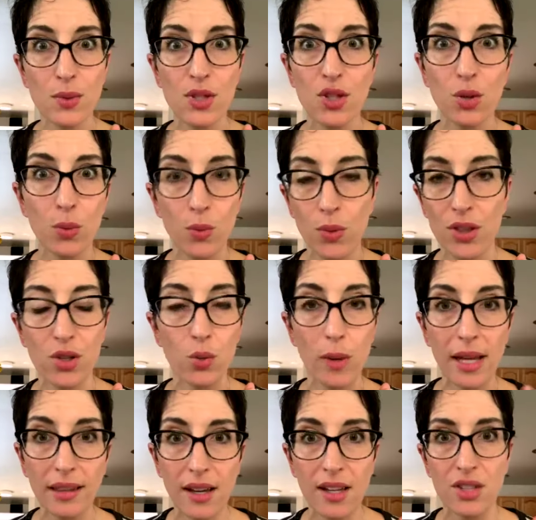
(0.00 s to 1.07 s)
with your
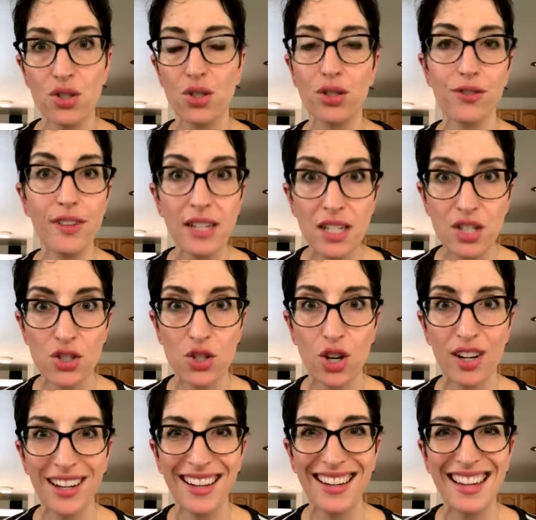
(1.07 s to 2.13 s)
weight loss or your fitness
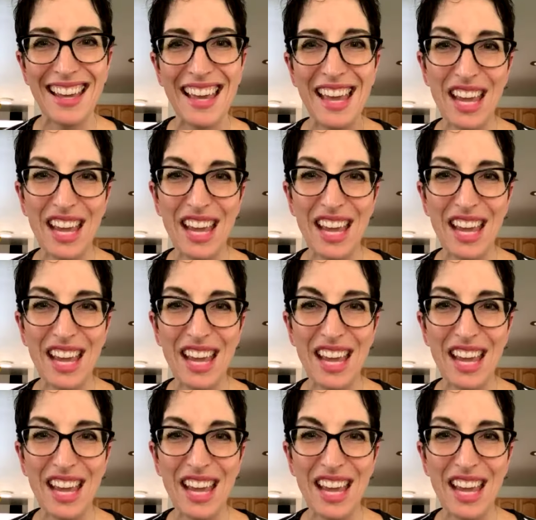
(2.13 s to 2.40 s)
journey.